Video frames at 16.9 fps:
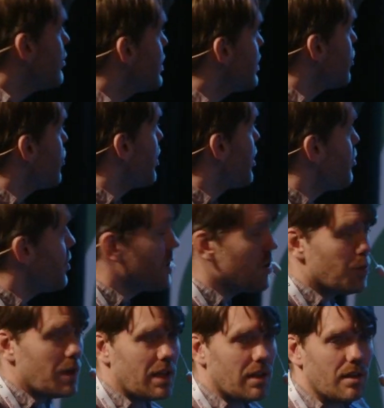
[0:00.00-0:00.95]
story
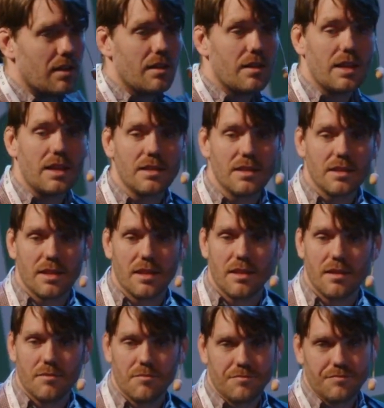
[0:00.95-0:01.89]
between these
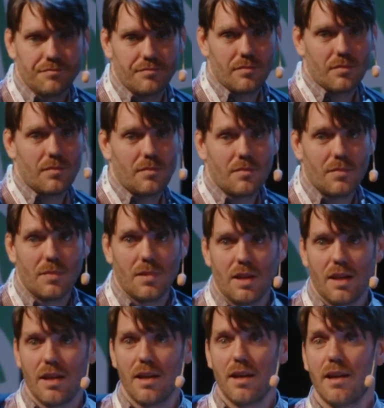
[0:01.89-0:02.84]

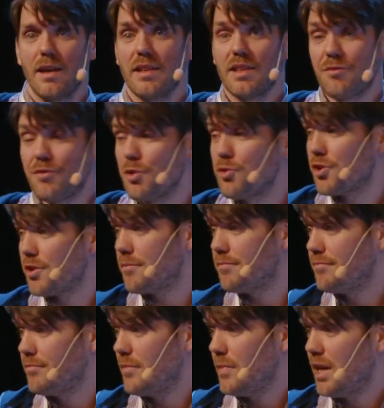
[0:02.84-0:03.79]
in the future.
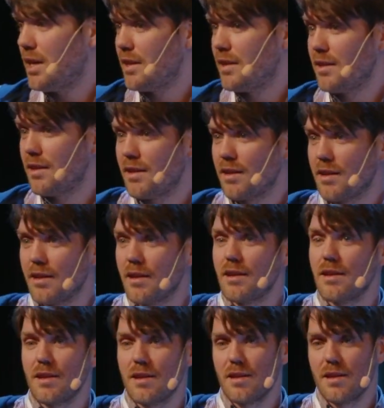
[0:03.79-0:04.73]
And
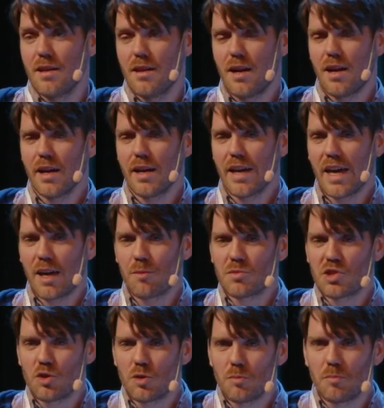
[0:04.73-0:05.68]
I aim
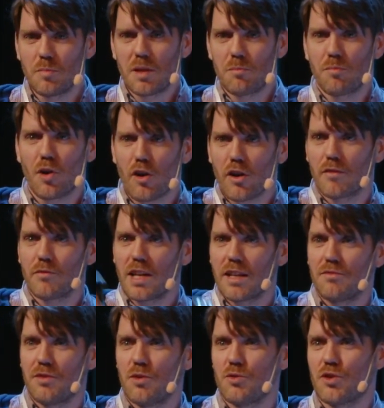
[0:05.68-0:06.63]
to be part of
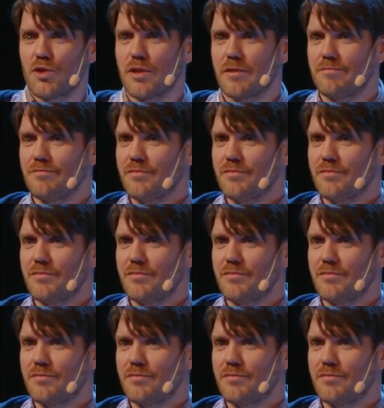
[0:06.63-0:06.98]
that future.